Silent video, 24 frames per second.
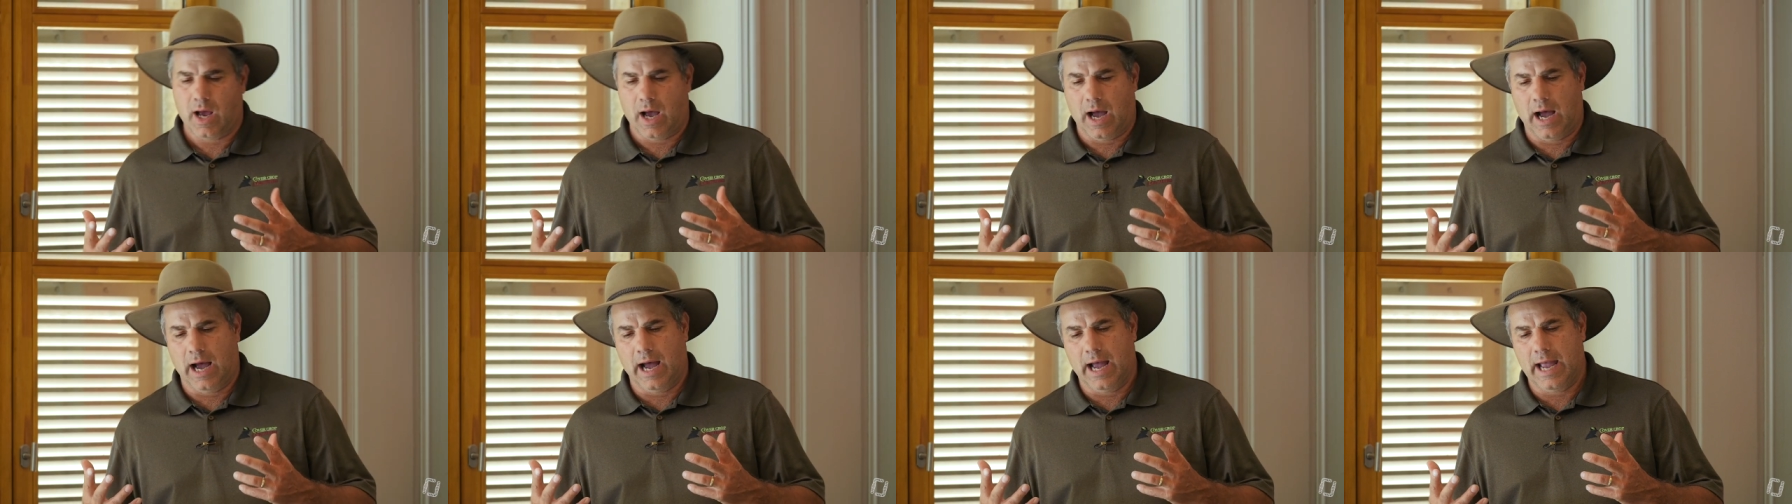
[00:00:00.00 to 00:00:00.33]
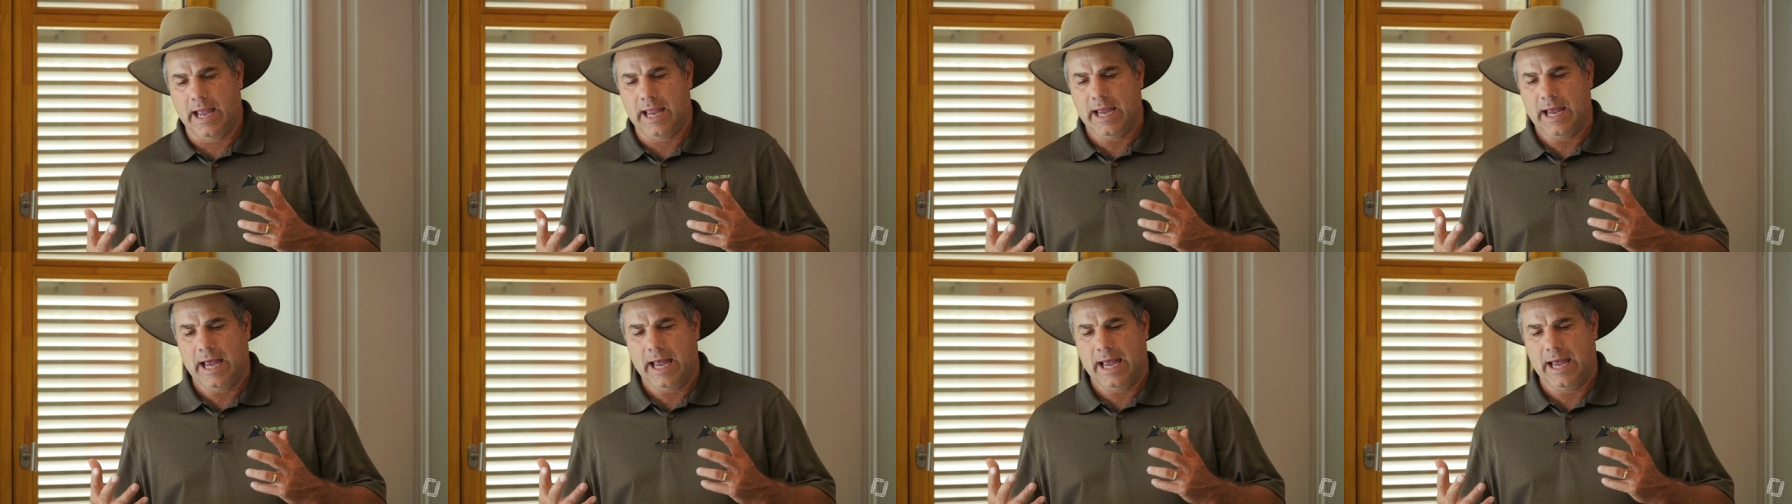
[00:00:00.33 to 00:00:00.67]

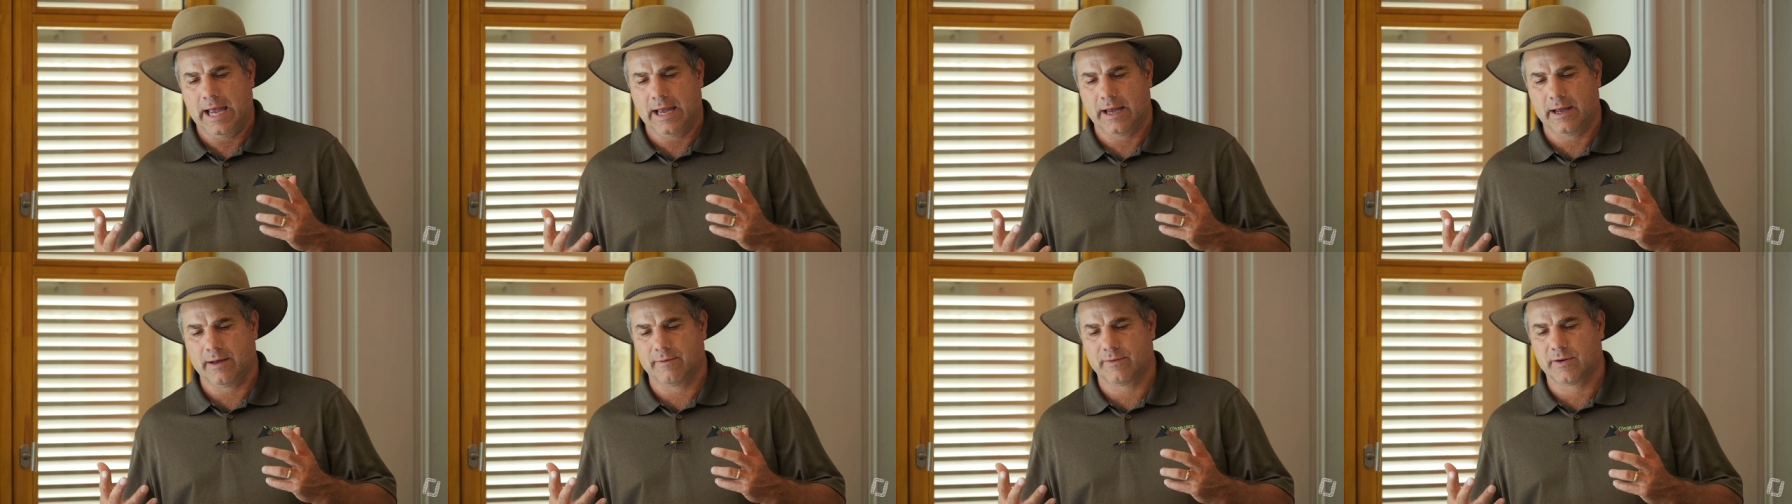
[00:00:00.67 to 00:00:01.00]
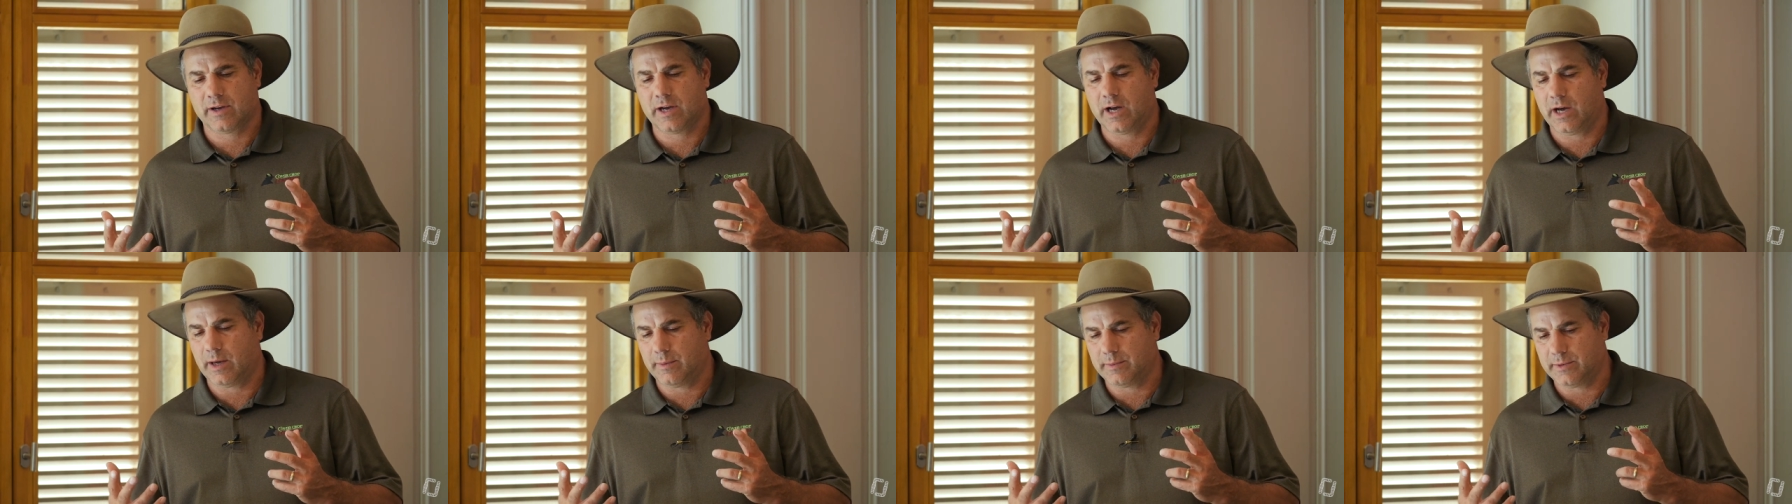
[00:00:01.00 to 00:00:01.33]
I have
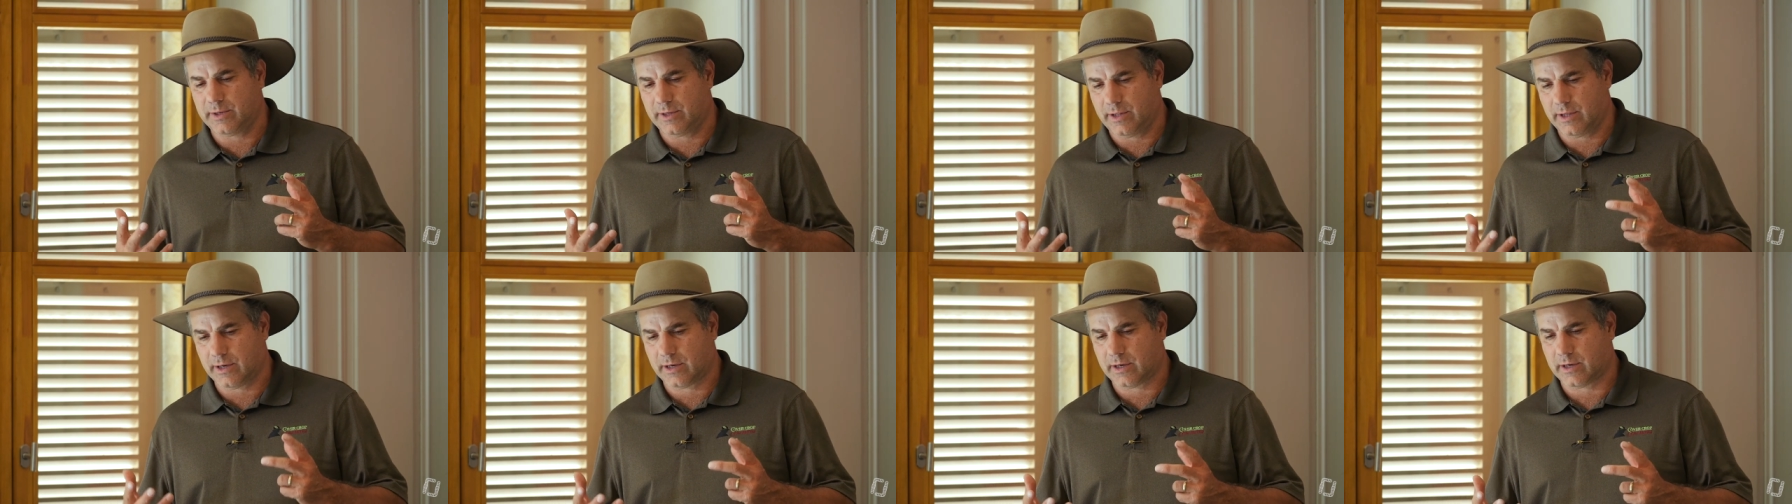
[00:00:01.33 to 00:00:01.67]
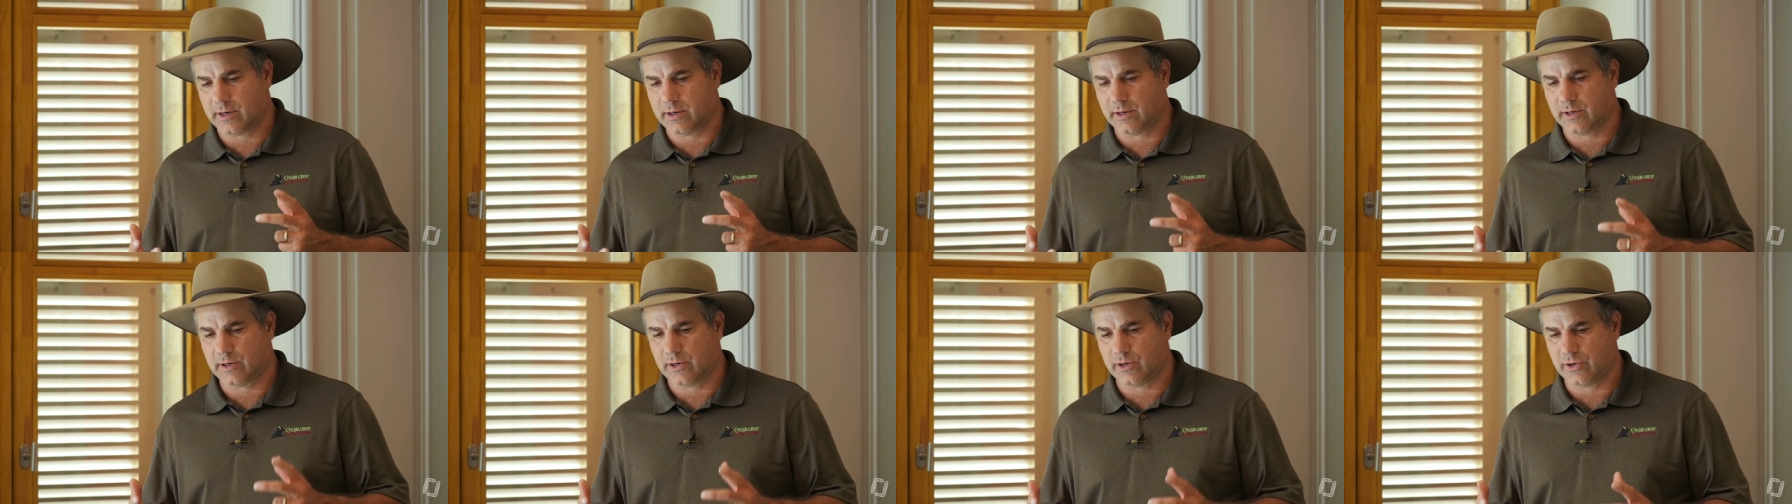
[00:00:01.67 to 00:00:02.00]
come to the
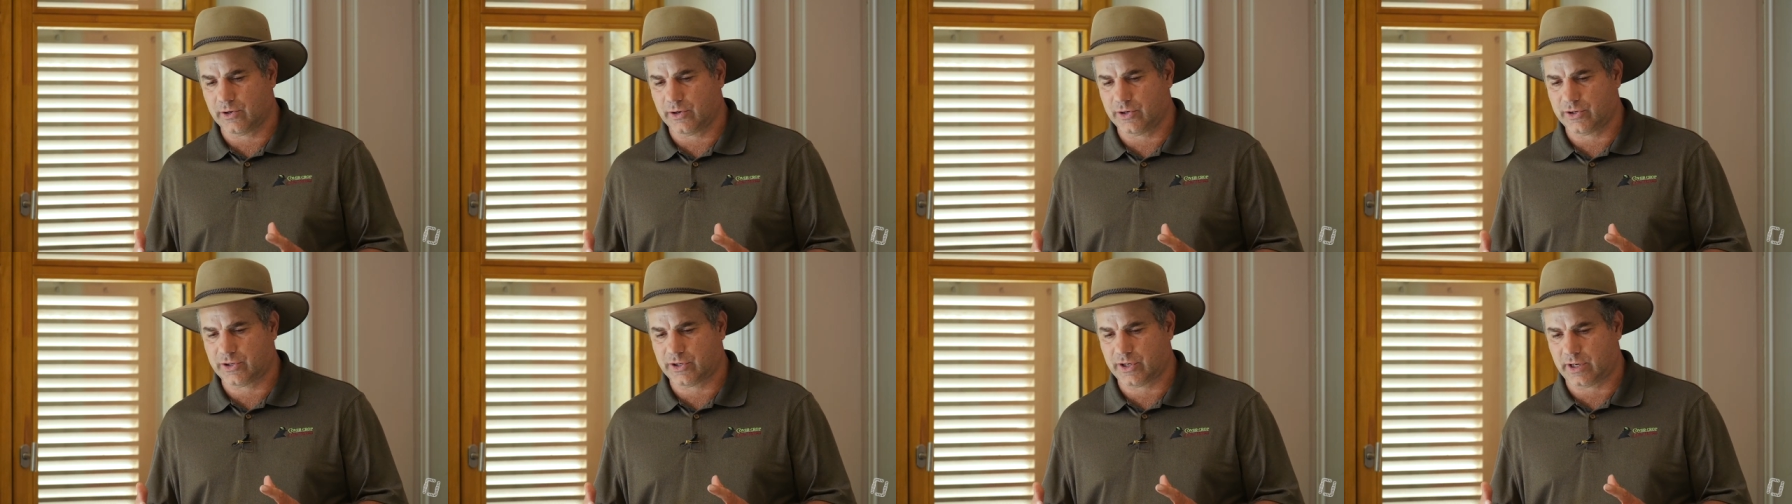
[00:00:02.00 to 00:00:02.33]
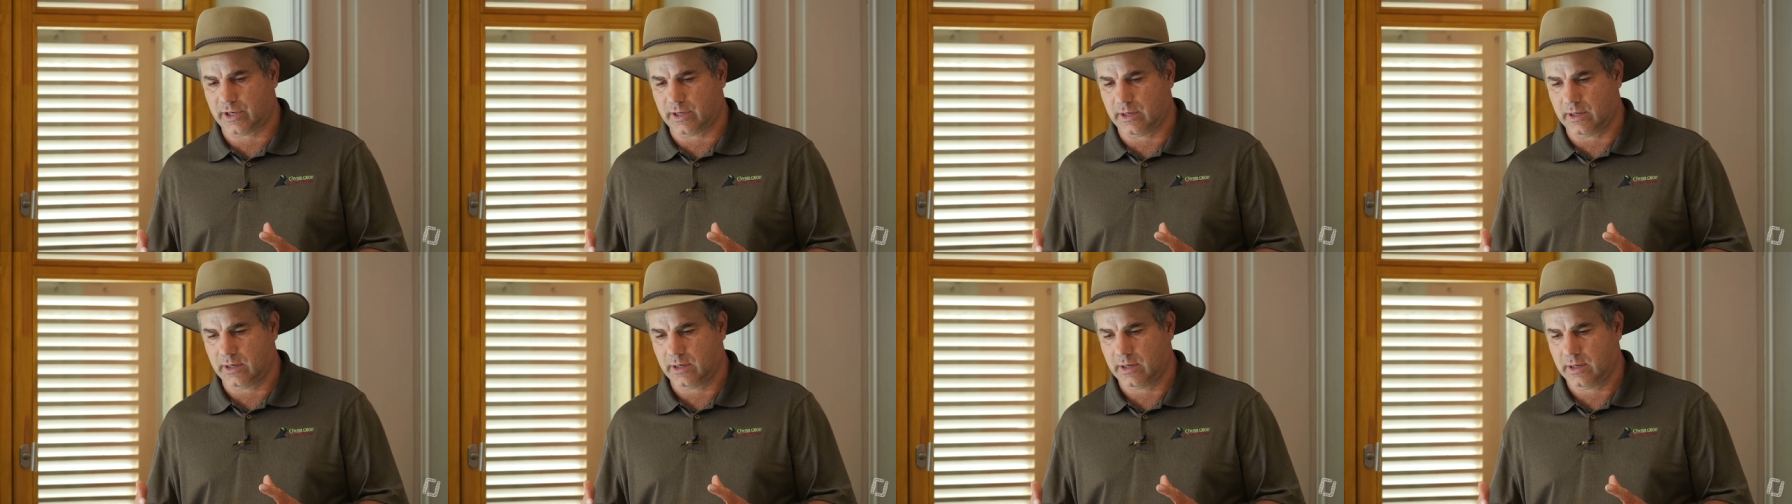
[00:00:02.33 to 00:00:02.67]

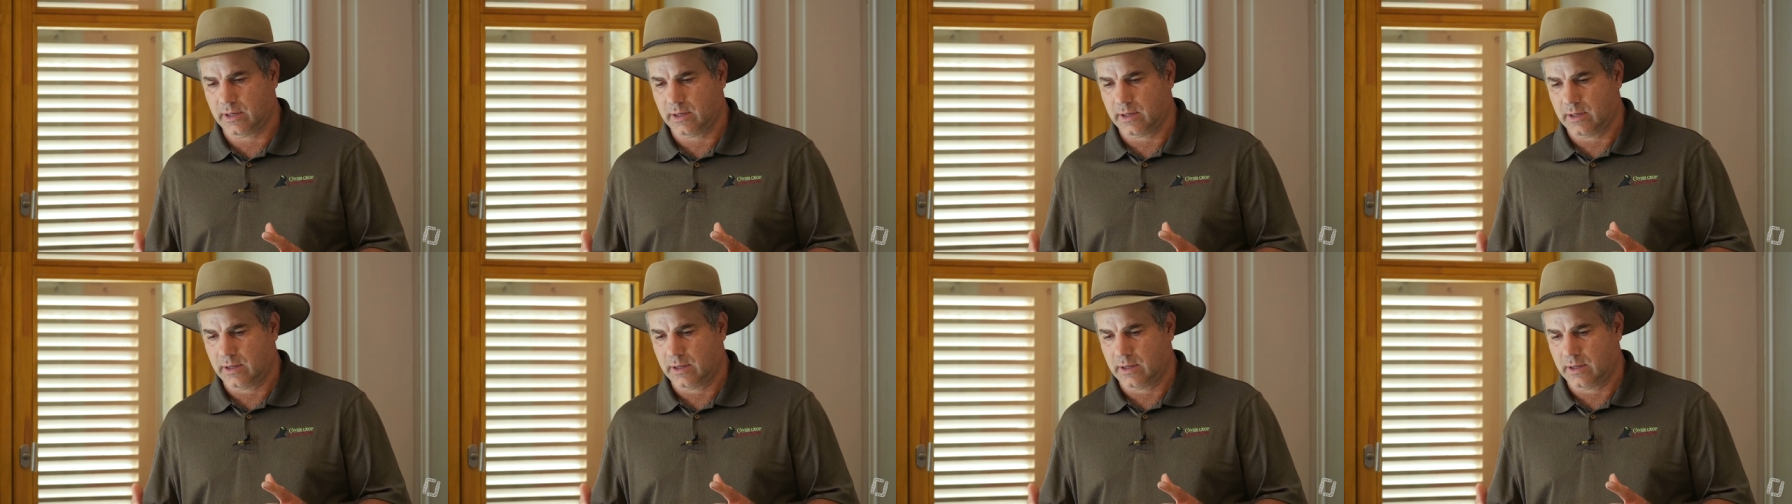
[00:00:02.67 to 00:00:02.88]
conclusion